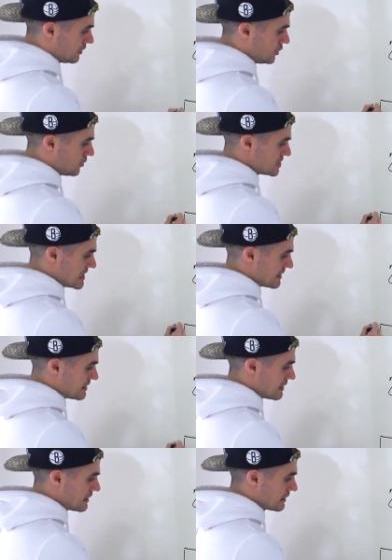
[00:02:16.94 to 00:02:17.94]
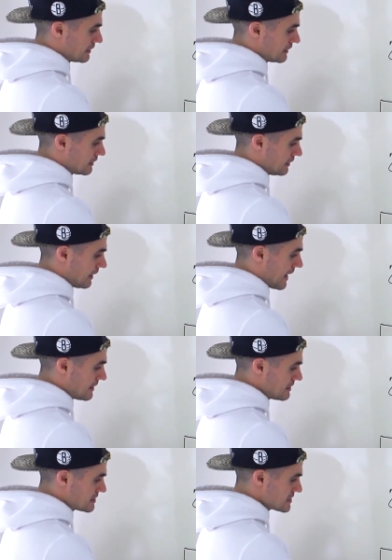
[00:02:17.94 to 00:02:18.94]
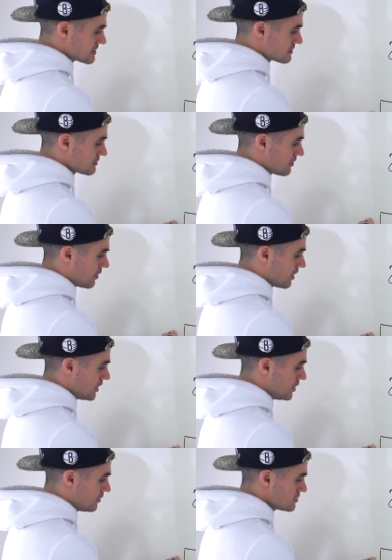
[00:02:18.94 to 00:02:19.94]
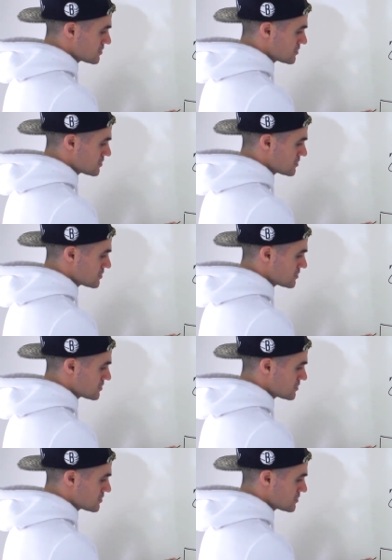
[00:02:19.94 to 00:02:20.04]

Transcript: notice that the lengths are unknown,